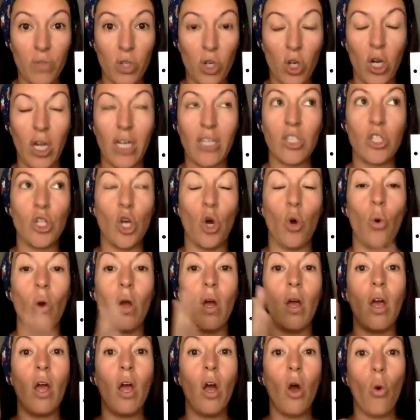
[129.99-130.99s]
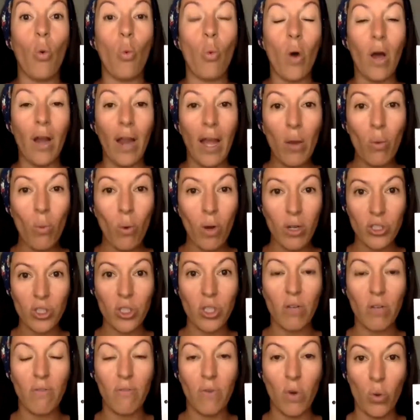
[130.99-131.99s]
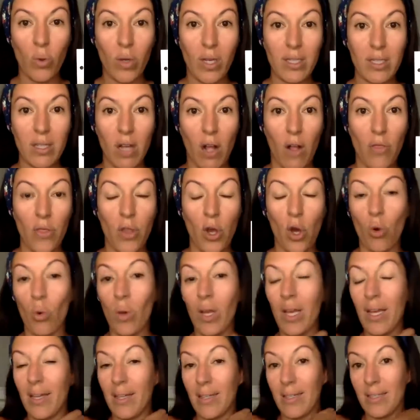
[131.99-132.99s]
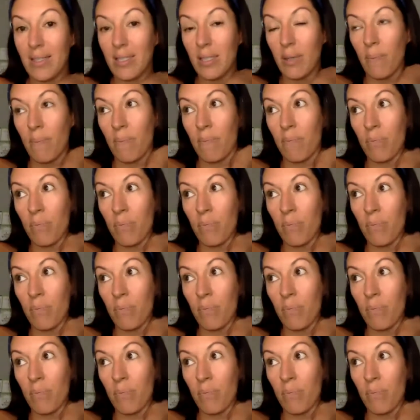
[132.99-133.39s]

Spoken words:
All right, so what I want you to focus on though is